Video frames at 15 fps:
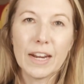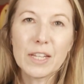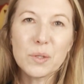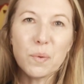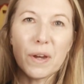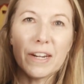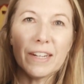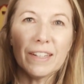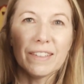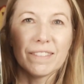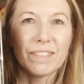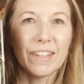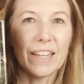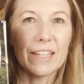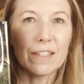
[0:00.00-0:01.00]
The next one
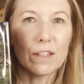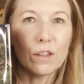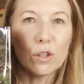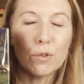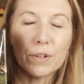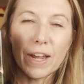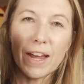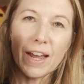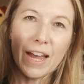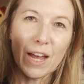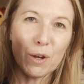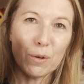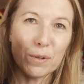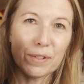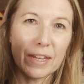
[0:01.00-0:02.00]
is Luna
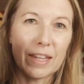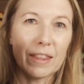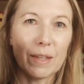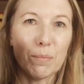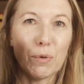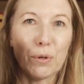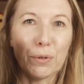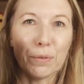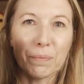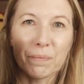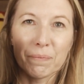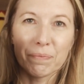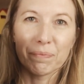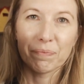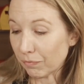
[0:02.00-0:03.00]
Howls at the Moon.
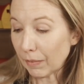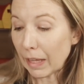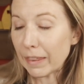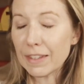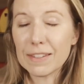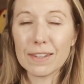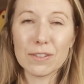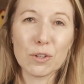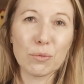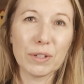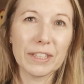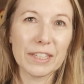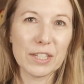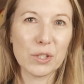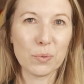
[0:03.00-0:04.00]
This is a
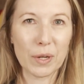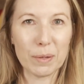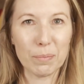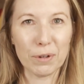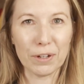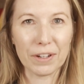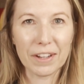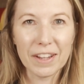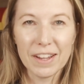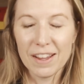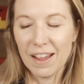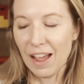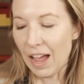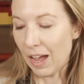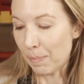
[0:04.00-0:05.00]
really sweet book
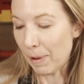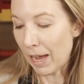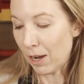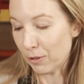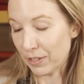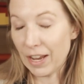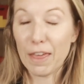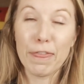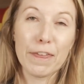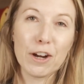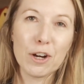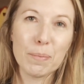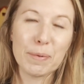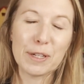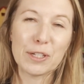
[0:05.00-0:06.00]
about a
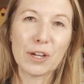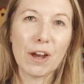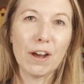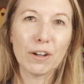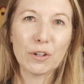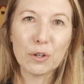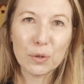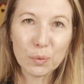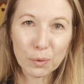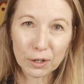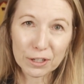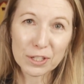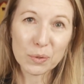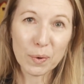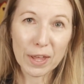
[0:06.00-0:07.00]
therapy dog who
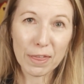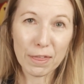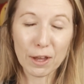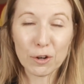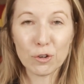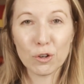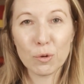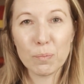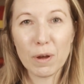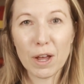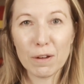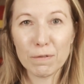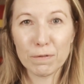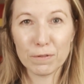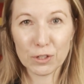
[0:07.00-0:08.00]
works with a group
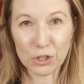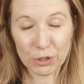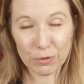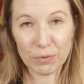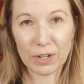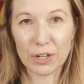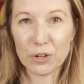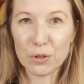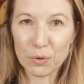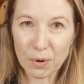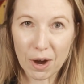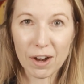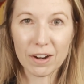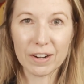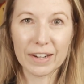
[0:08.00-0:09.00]
of children
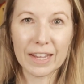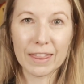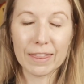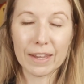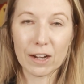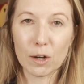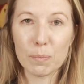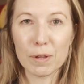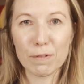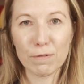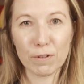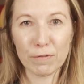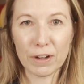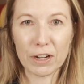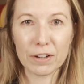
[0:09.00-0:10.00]
who are in therapy
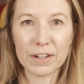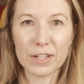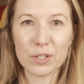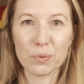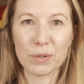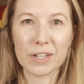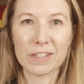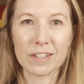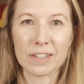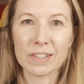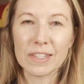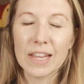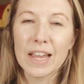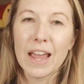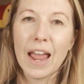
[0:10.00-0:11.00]
for various
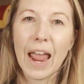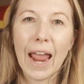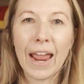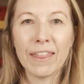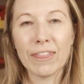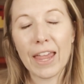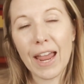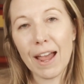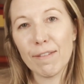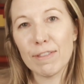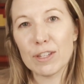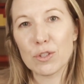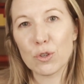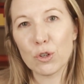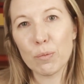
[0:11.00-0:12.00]
reasons. And they
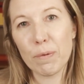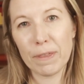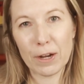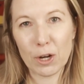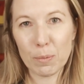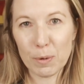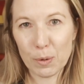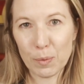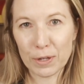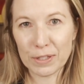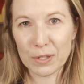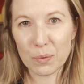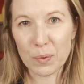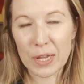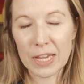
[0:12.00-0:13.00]
have this group therapy
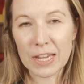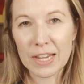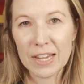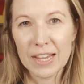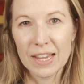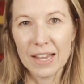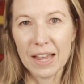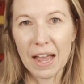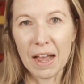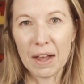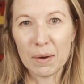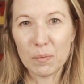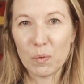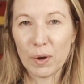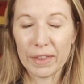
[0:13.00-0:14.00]
once a week
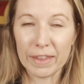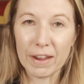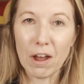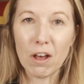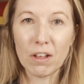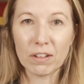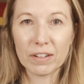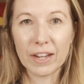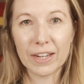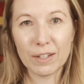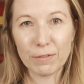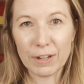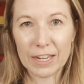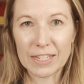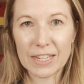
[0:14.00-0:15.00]
um, where they all
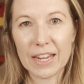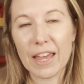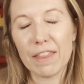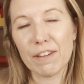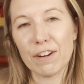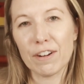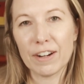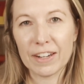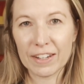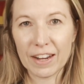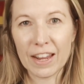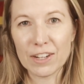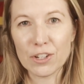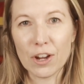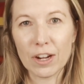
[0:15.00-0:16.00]
kind of get together
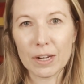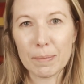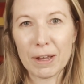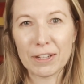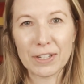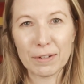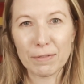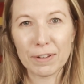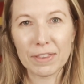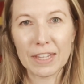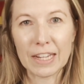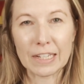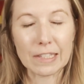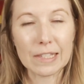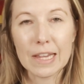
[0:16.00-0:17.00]
and, and talk about
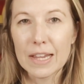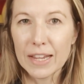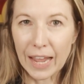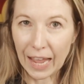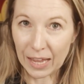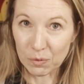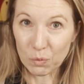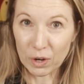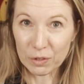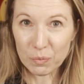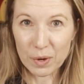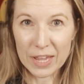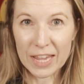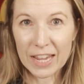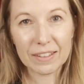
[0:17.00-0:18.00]
different things. And
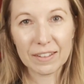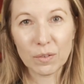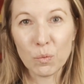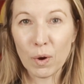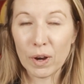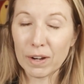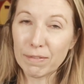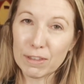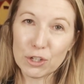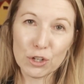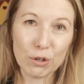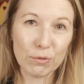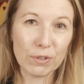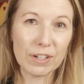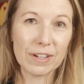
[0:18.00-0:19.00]
one week, one of the
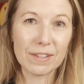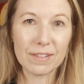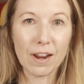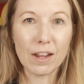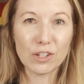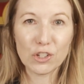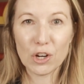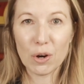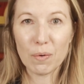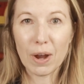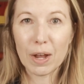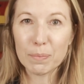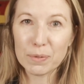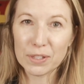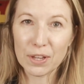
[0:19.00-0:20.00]
children does not show
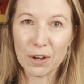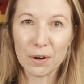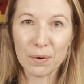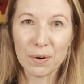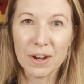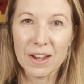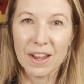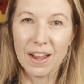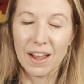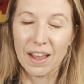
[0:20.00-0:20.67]
up. So